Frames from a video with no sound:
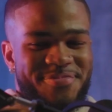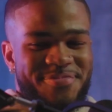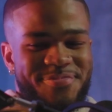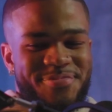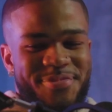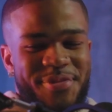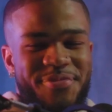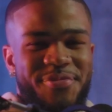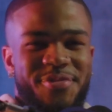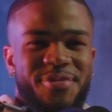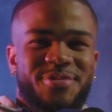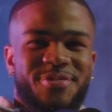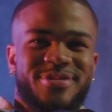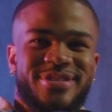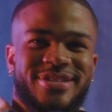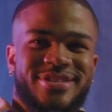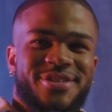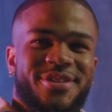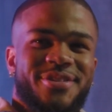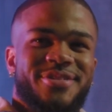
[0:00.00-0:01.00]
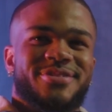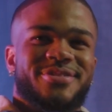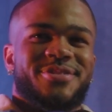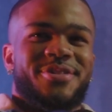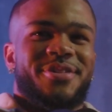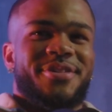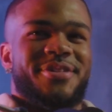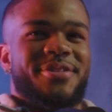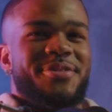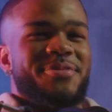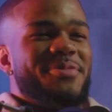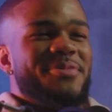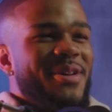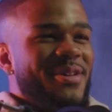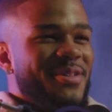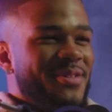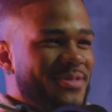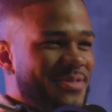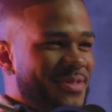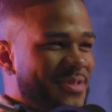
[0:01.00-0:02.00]
before we start talking
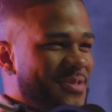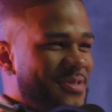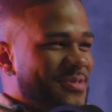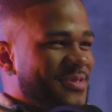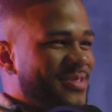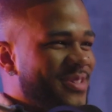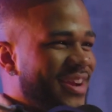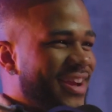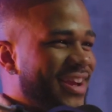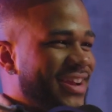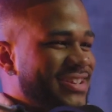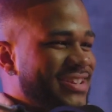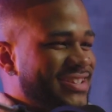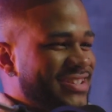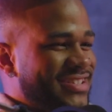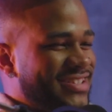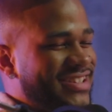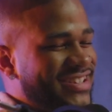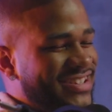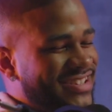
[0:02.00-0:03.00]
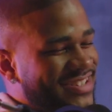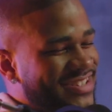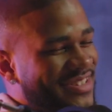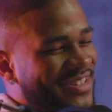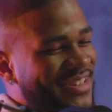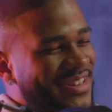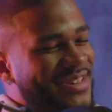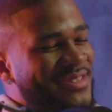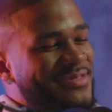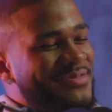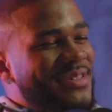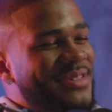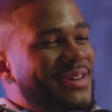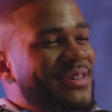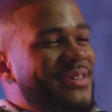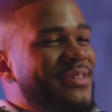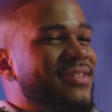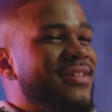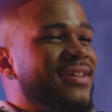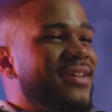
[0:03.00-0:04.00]
about what we're actually talking about,
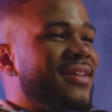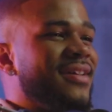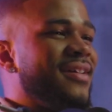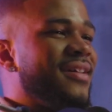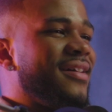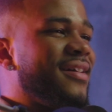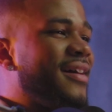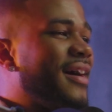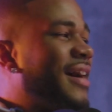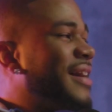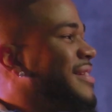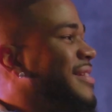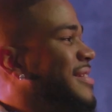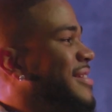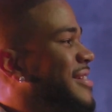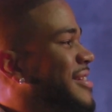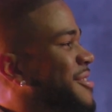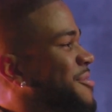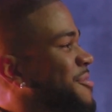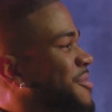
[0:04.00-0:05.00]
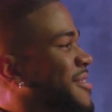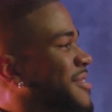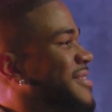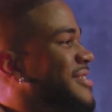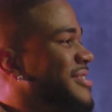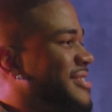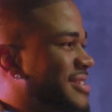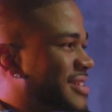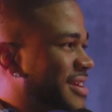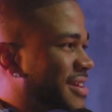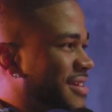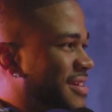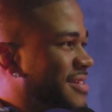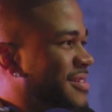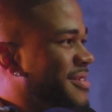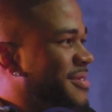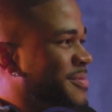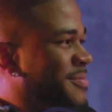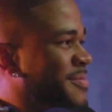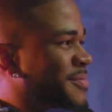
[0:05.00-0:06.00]
I did want to say,
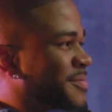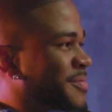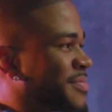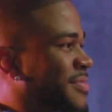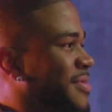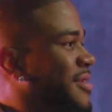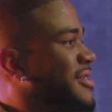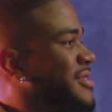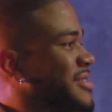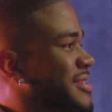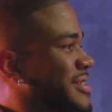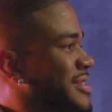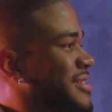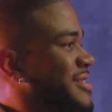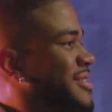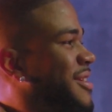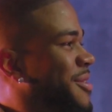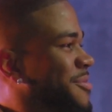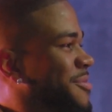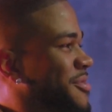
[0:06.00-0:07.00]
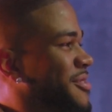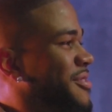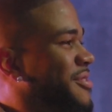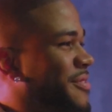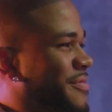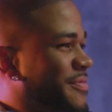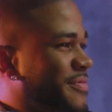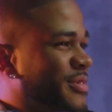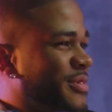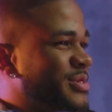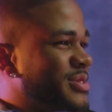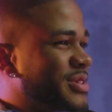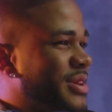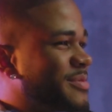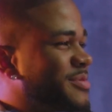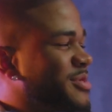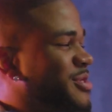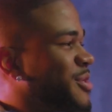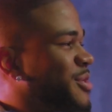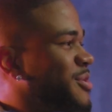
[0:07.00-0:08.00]
because this is going to be the first
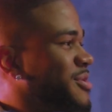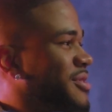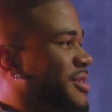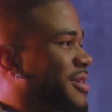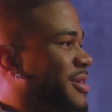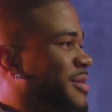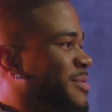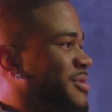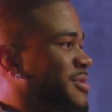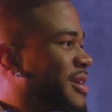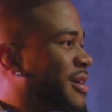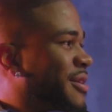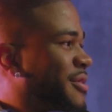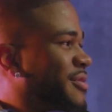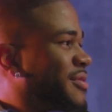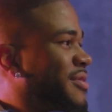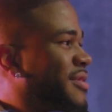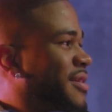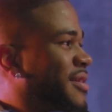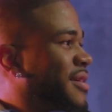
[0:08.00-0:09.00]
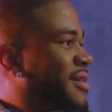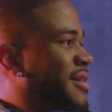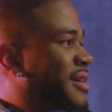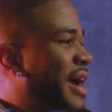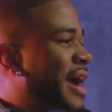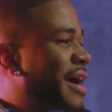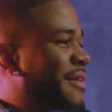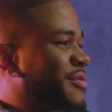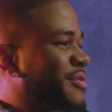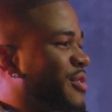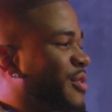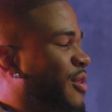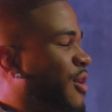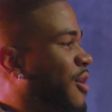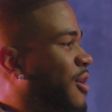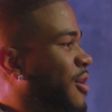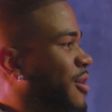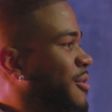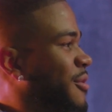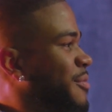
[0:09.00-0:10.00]
episode that comes out after
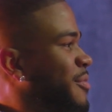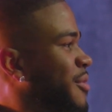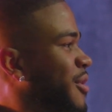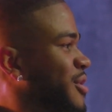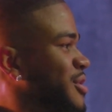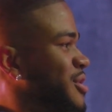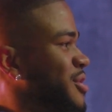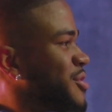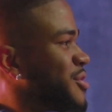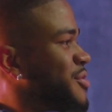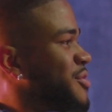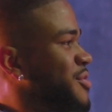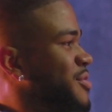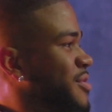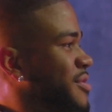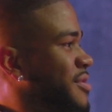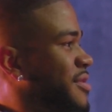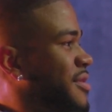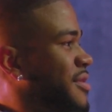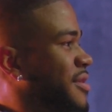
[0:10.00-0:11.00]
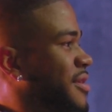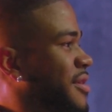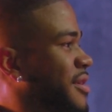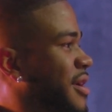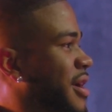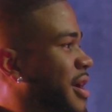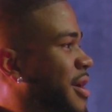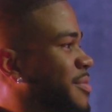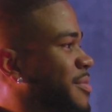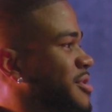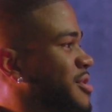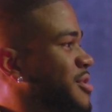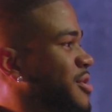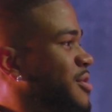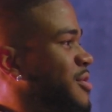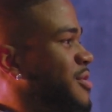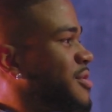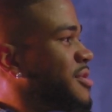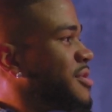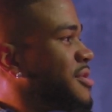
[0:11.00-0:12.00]
our personal
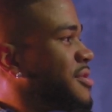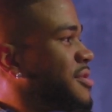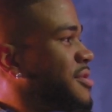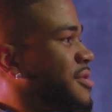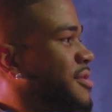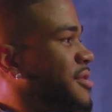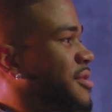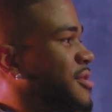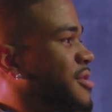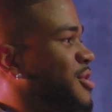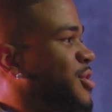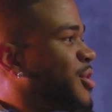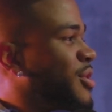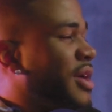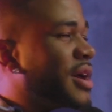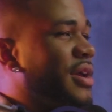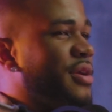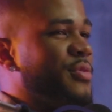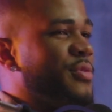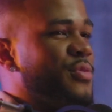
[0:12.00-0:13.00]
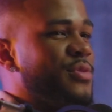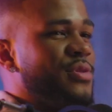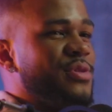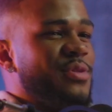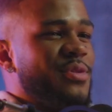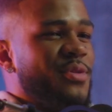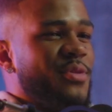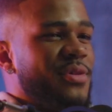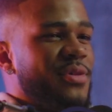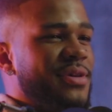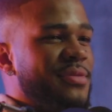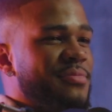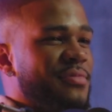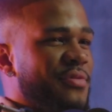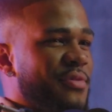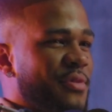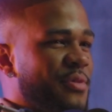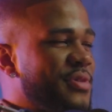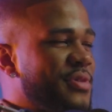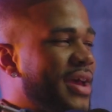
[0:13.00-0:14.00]
episodes. So, like, real quick,
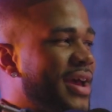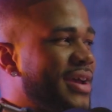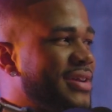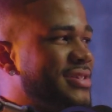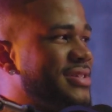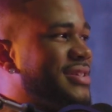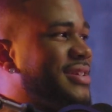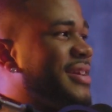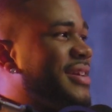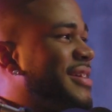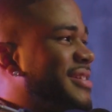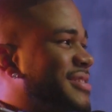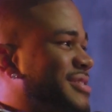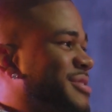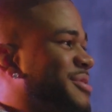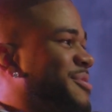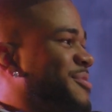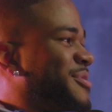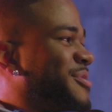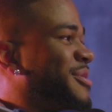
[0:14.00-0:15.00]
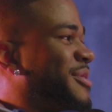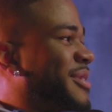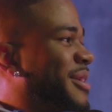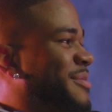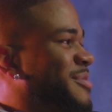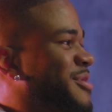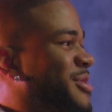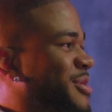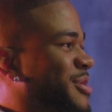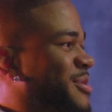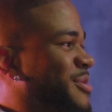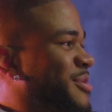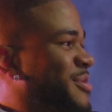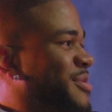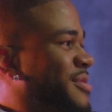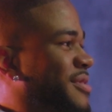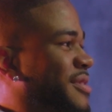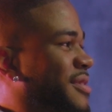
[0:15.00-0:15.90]
before we actually get into the real episode,